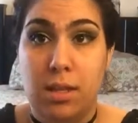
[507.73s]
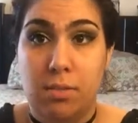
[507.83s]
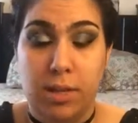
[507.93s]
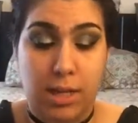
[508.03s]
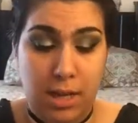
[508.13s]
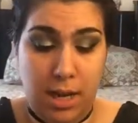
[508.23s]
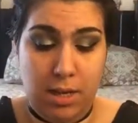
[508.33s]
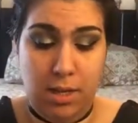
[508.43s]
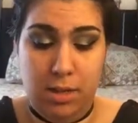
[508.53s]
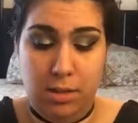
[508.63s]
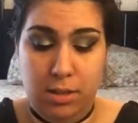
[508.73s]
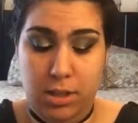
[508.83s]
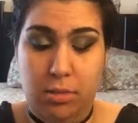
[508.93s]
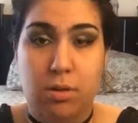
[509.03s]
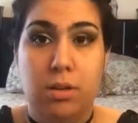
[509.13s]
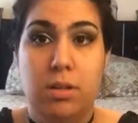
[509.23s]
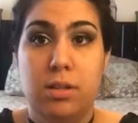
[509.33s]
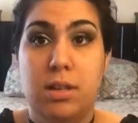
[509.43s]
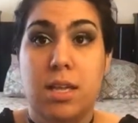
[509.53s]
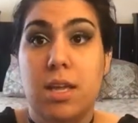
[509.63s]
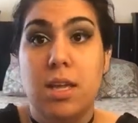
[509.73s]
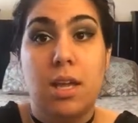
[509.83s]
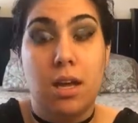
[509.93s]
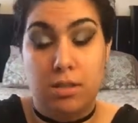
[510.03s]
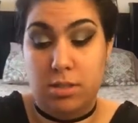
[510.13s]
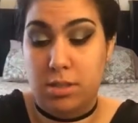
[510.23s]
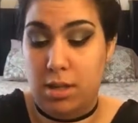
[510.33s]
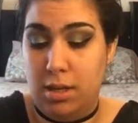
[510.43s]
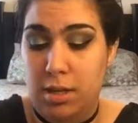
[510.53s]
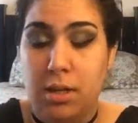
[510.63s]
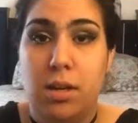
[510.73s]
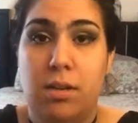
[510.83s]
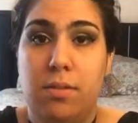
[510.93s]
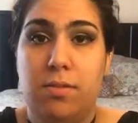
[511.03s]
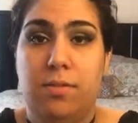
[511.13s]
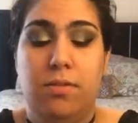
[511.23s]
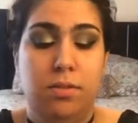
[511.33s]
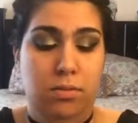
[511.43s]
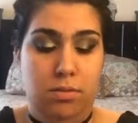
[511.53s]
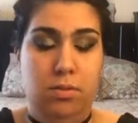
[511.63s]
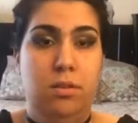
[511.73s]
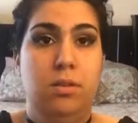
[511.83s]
And then we can add another coat on the other side with